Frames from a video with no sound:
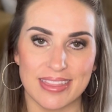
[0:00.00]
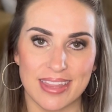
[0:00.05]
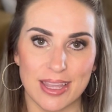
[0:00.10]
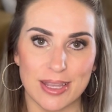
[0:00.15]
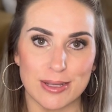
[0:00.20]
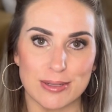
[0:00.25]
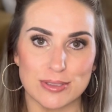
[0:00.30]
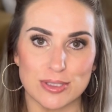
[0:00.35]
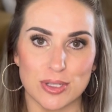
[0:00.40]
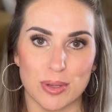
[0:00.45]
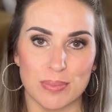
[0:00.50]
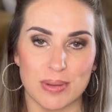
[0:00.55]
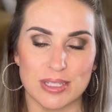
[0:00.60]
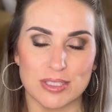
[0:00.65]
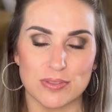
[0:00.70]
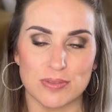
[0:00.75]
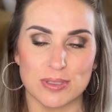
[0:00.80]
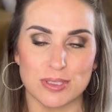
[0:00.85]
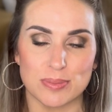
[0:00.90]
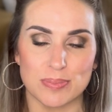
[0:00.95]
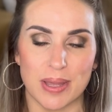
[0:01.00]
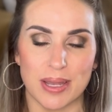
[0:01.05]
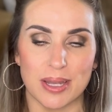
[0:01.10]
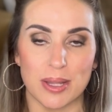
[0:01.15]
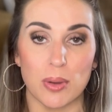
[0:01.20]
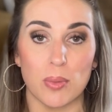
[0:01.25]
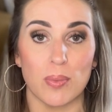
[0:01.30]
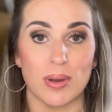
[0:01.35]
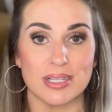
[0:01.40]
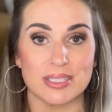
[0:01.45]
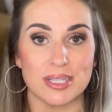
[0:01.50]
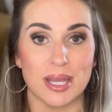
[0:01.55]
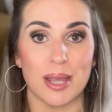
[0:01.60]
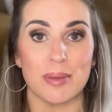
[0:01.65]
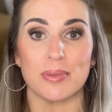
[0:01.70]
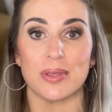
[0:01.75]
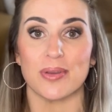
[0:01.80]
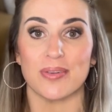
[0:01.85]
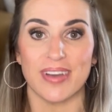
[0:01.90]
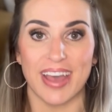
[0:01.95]
thank you so much for spending what
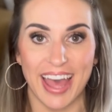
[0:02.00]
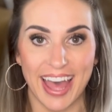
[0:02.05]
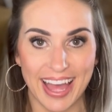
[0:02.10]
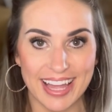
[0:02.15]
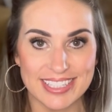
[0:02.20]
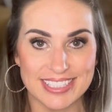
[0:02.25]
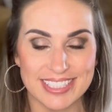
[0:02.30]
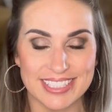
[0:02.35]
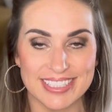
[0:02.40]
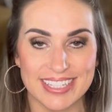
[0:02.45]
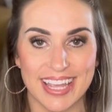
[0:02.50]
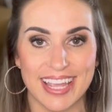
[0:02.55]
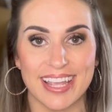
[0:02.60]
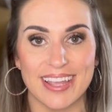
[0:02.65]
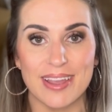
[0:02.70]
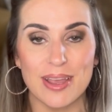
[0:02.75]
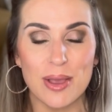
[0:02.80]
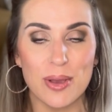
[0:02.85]
time you had today